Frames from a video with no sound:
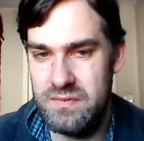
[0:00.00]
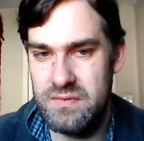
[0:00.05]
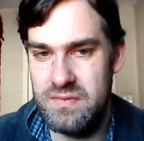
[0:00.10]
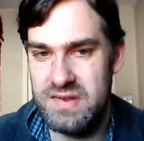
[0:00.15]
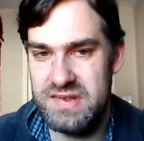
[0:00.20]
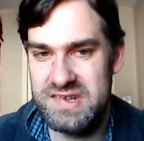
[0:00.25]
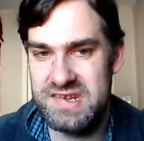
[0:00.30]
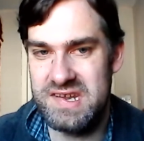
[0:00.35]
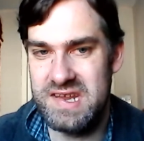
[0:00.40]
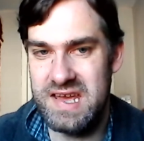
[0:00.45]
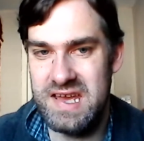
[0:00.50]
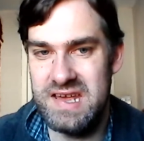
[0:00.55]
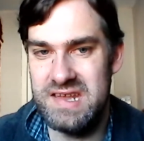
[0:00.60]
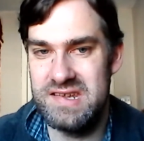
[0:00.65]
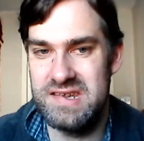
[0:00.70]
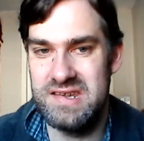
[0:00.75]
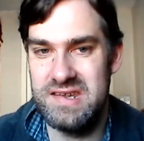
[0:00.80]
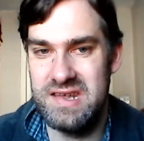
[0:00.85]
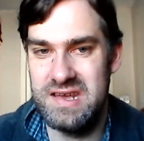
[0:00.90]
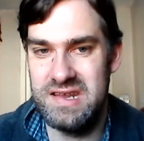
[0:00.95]

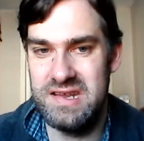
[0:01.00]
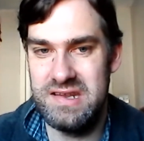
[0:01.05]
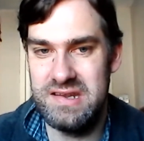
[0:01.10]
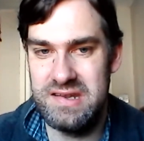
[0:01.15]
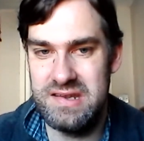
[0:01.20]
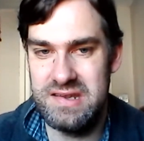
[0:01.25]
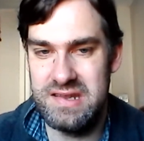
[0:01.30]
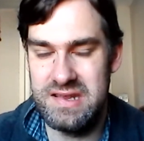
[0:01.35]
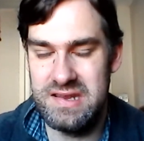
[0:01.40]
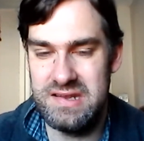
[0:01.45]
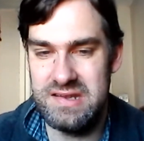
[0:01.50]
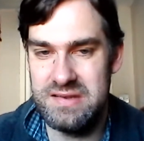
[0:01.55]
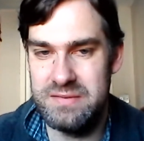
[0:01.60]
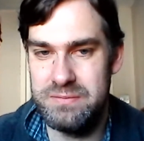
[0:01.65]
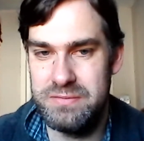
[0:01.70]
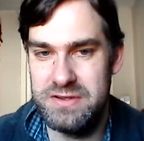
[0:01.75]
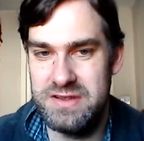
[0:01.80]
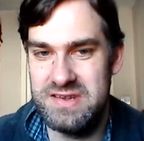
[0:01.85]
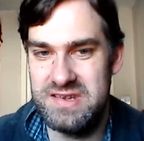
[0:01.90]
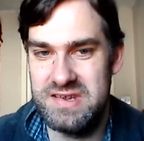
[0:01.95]
scares Nate a
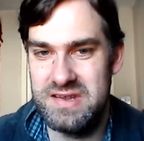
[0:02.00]
bit.